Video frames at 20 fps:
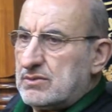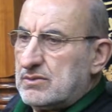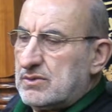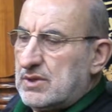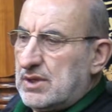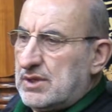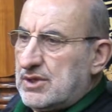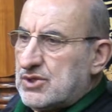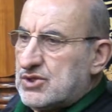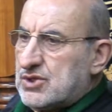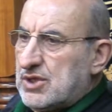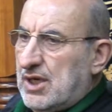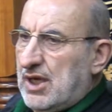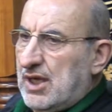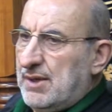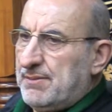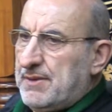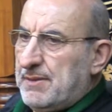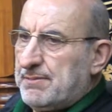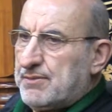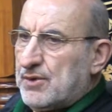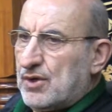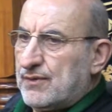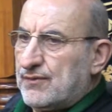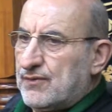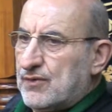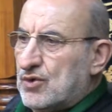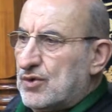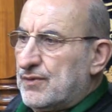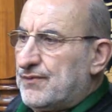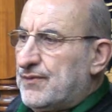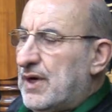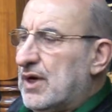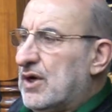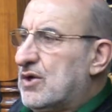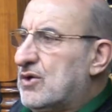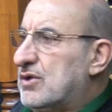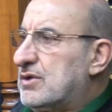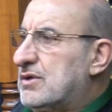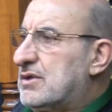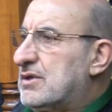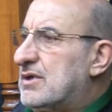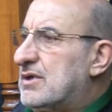When naturally people of Kufa could